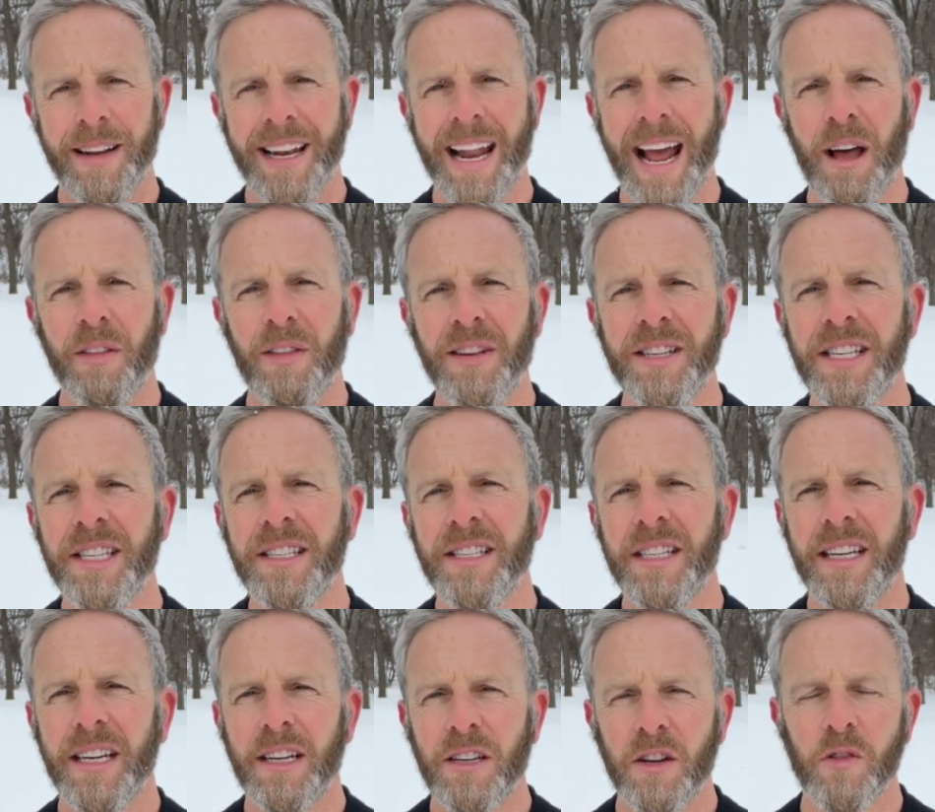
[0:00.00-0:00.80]
Now, this
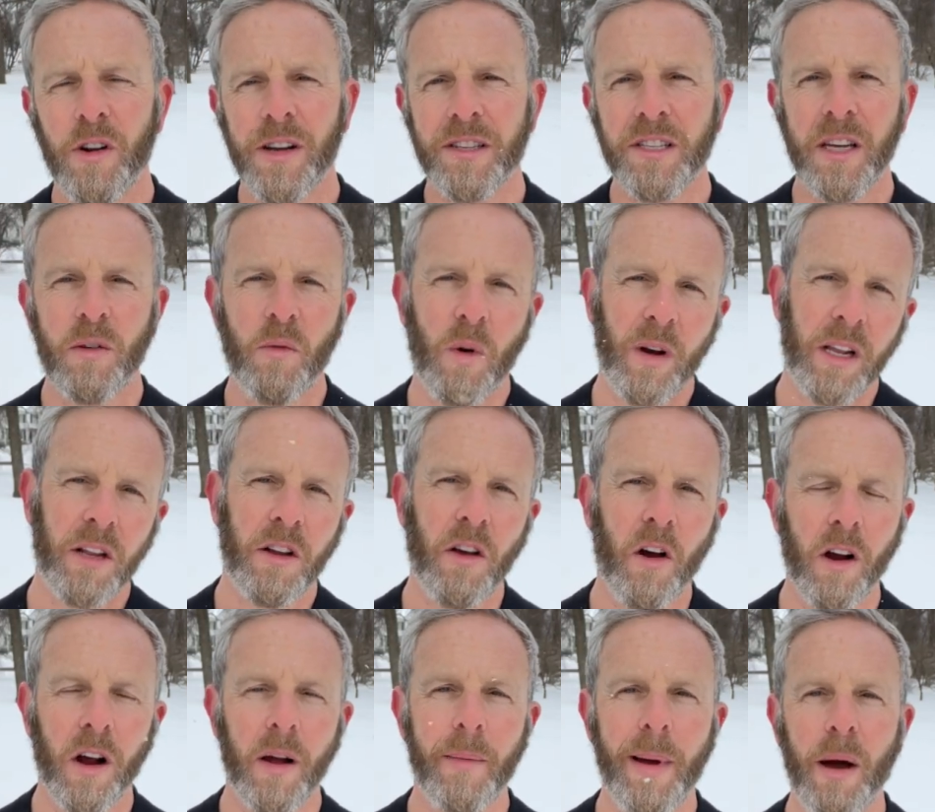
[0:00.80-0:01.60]
is an interesting one to
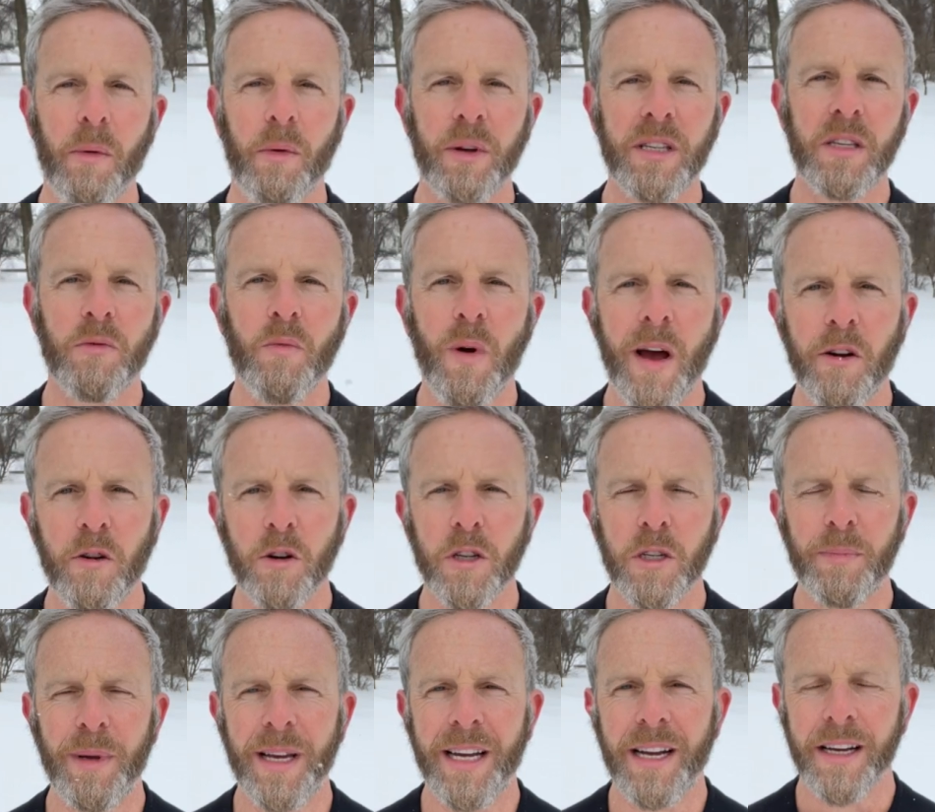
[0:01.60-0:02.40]
talk about with
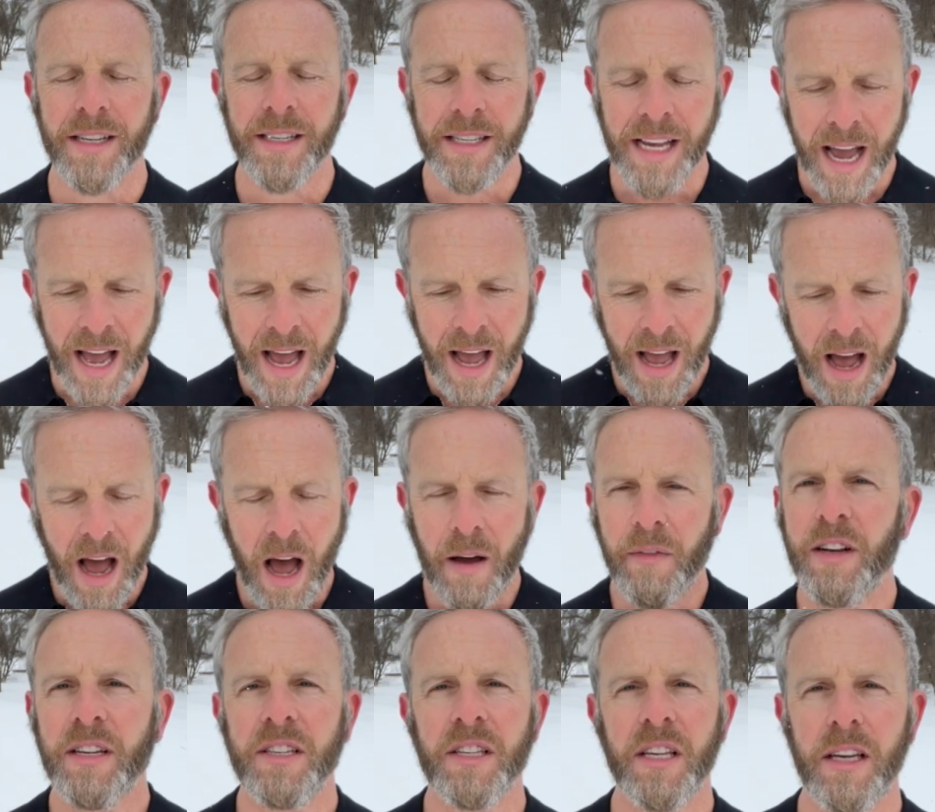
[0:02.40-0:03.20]
sweaters because
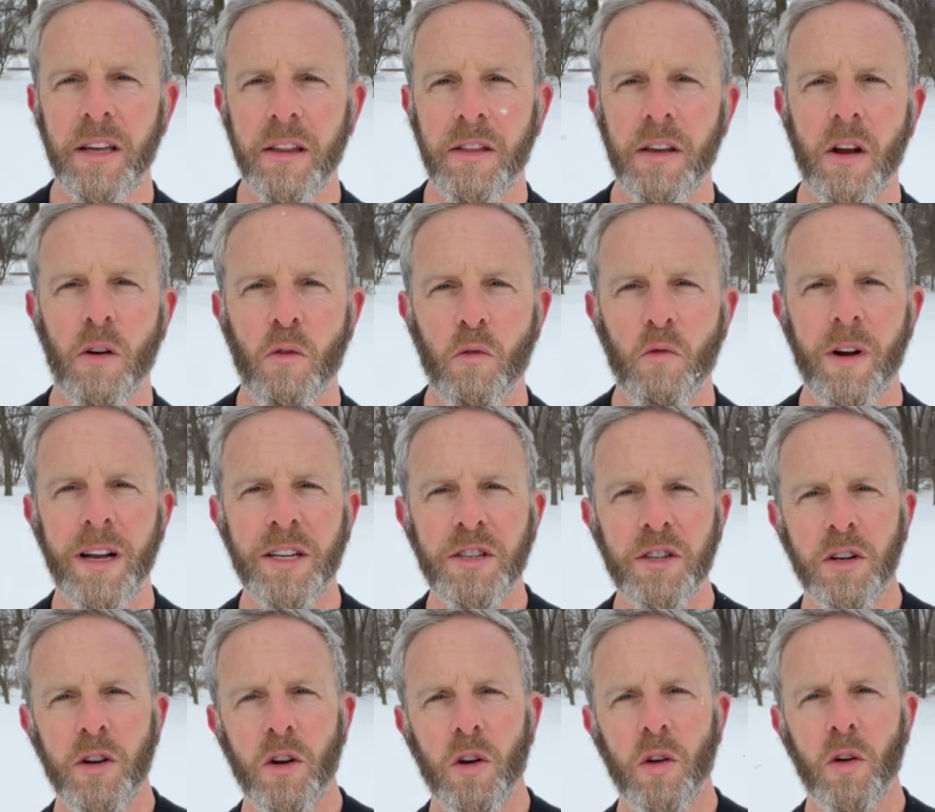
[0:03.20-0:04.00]
obviously the
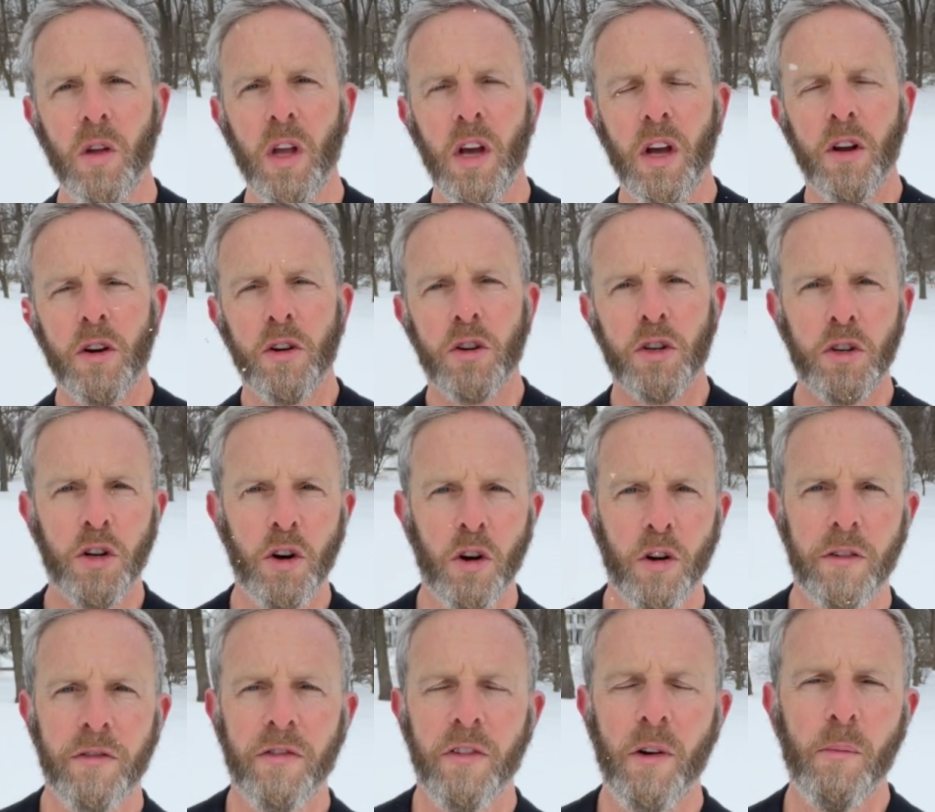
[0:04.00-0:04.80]
original
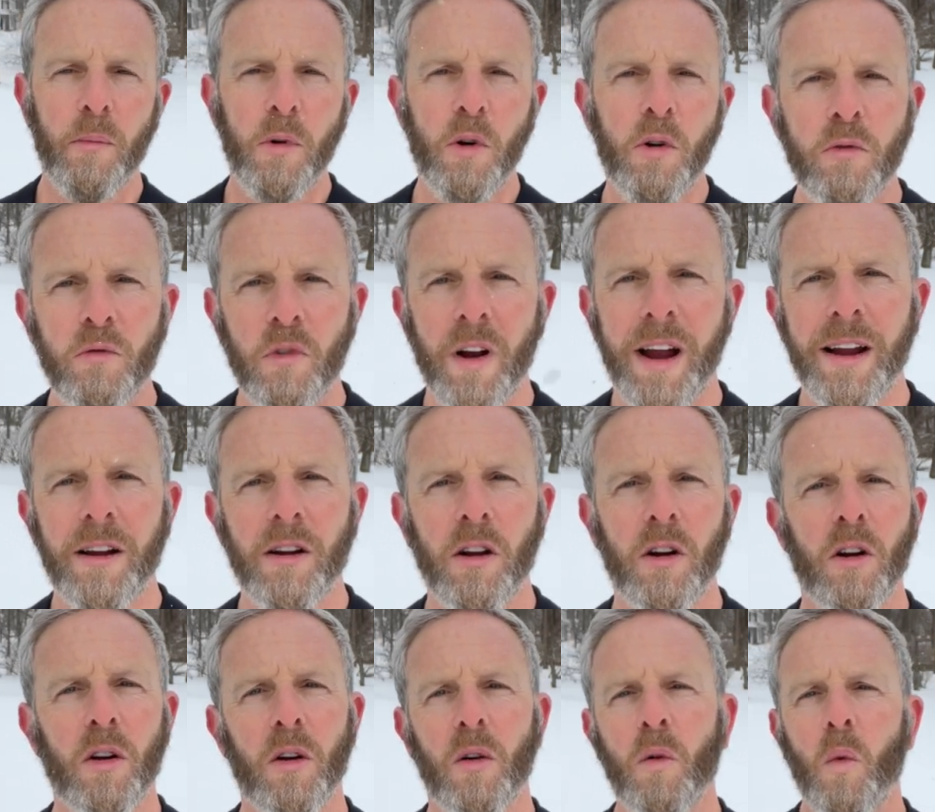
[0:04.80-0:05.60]
shirt from
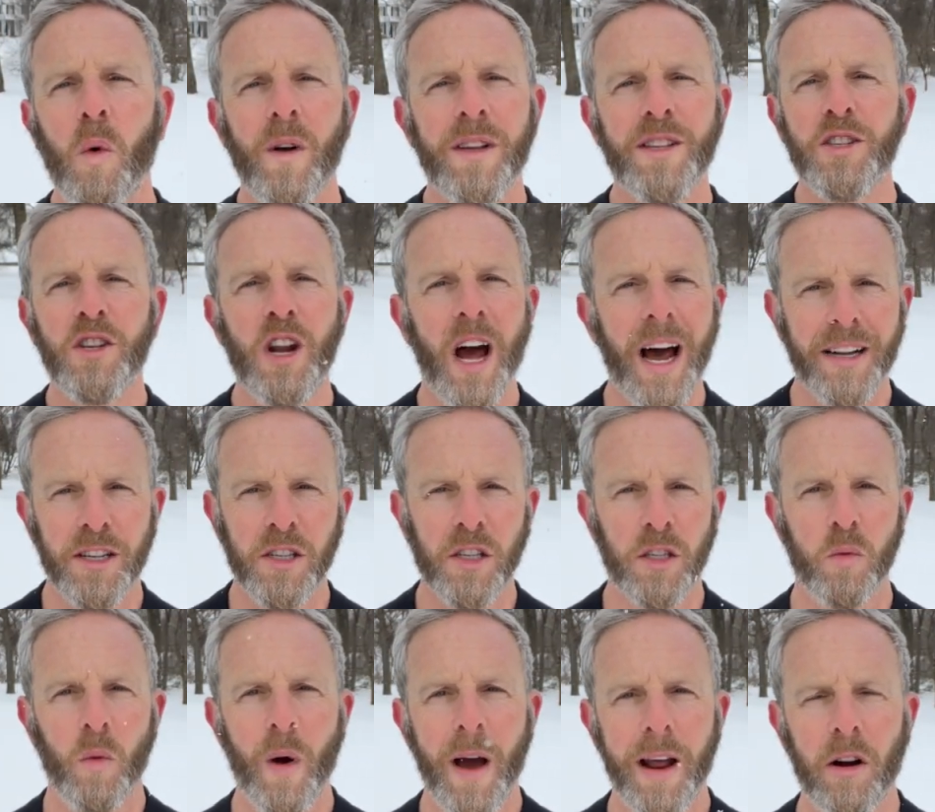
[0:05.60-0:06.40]
Moonraker was not a
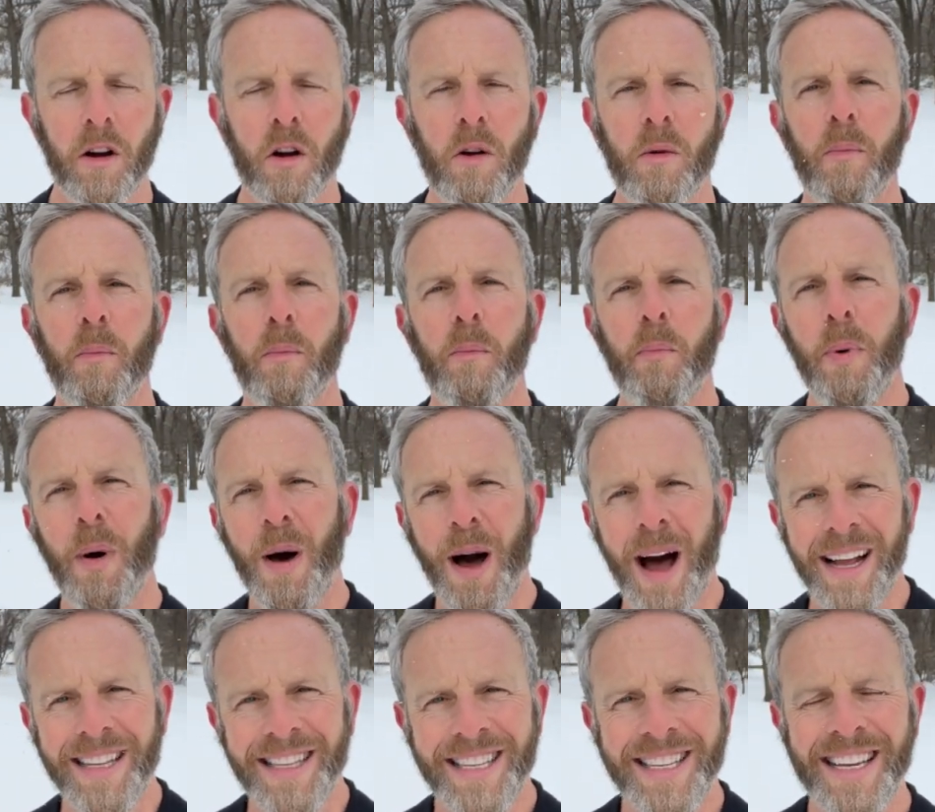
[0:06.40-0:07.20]
sweater,
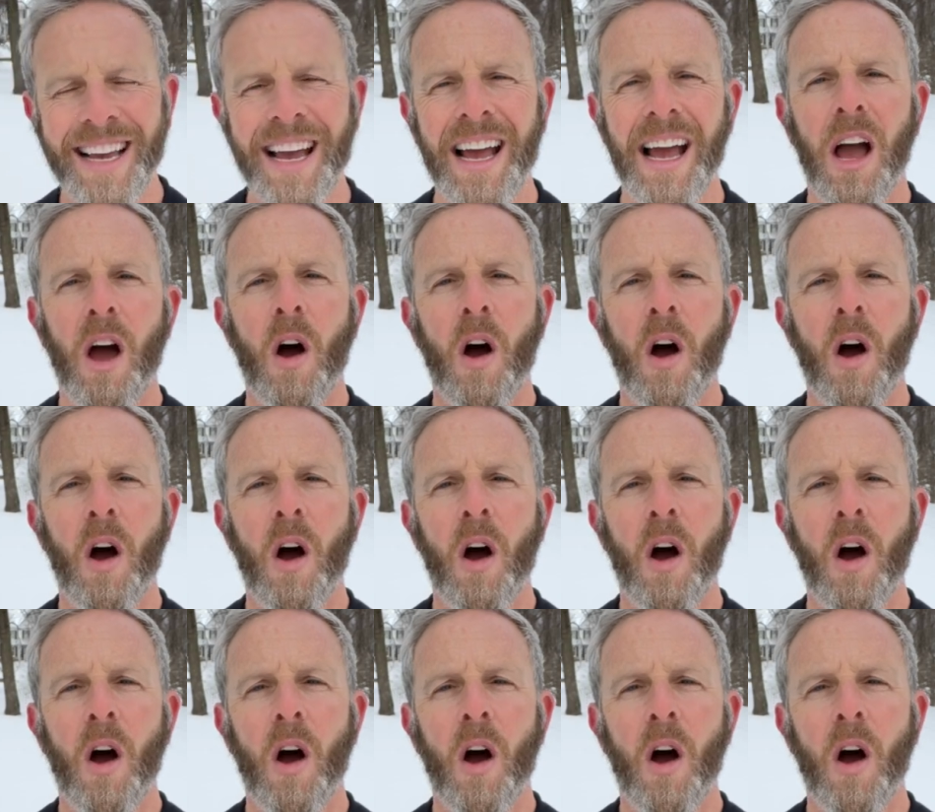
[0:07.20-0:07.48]
but